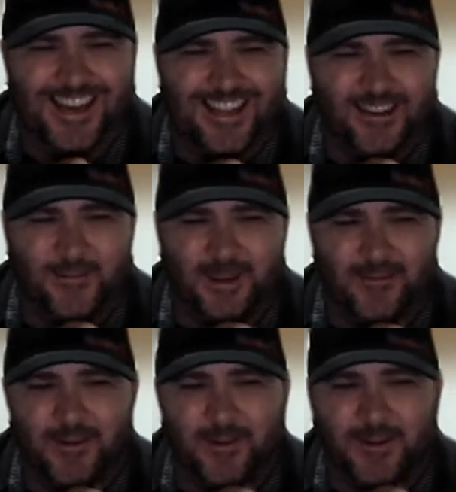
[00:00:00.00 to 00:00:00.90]

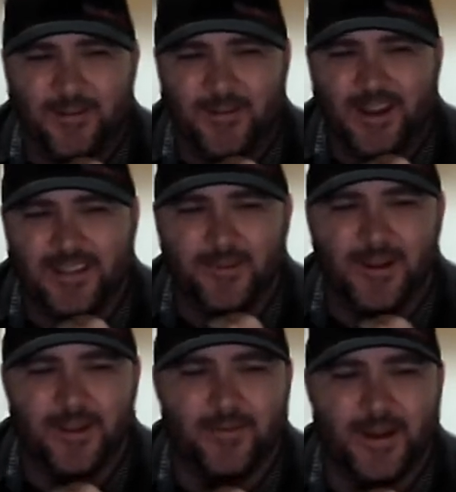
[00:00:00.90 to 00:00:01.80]
We've had some
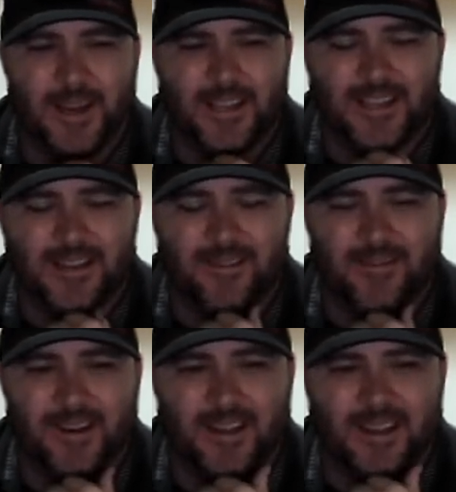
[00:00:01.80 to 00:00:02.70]
other bands that we've
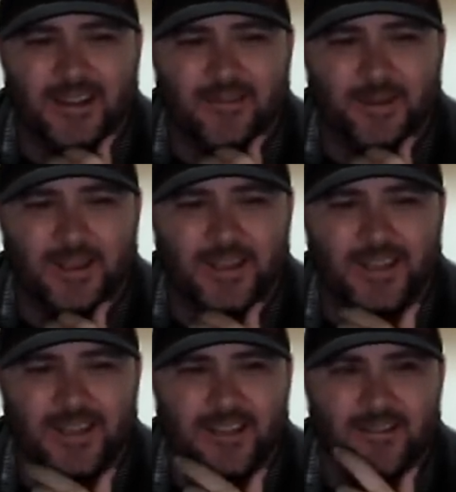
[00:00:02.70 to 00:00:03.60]
been
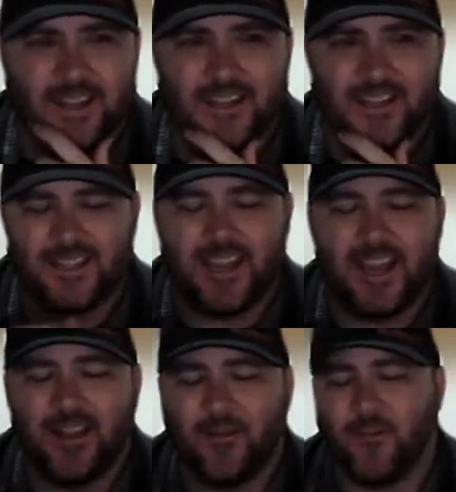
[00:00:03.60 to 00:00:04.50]
listening to that just
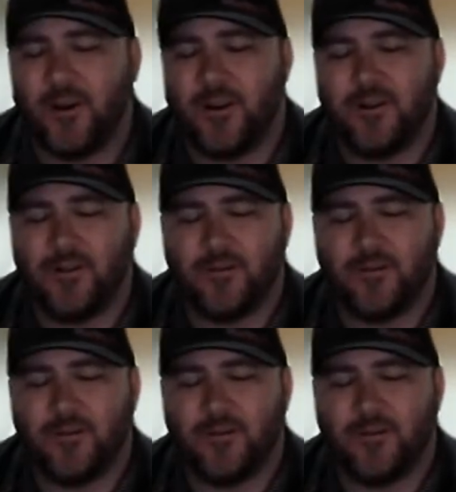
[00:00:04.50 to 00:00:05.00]
stay in the one